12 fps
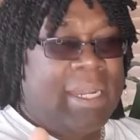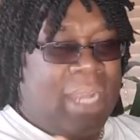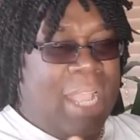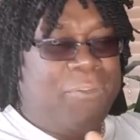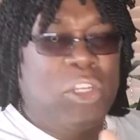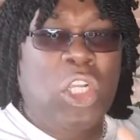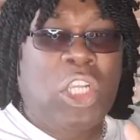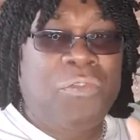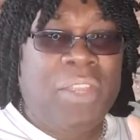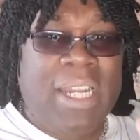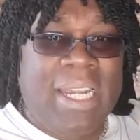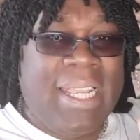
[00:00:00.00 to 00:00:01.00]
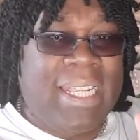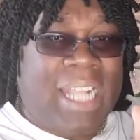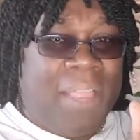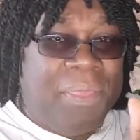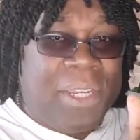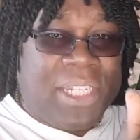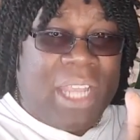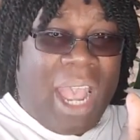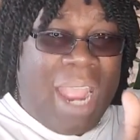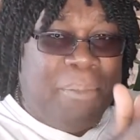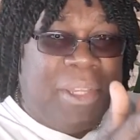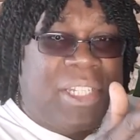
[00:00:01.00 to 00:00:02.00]
Now, if you look at the link and the
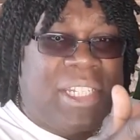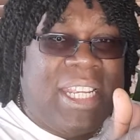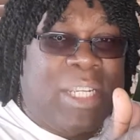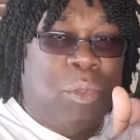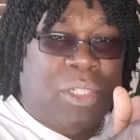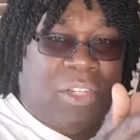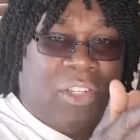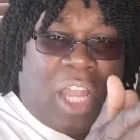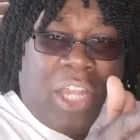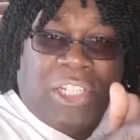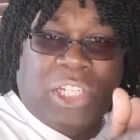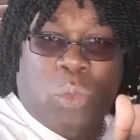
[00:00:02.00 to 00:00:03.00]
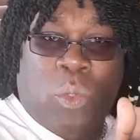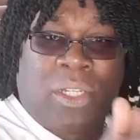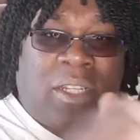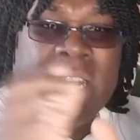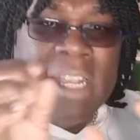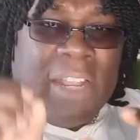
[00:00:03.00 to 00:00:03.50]
time and the sequence and the consequence,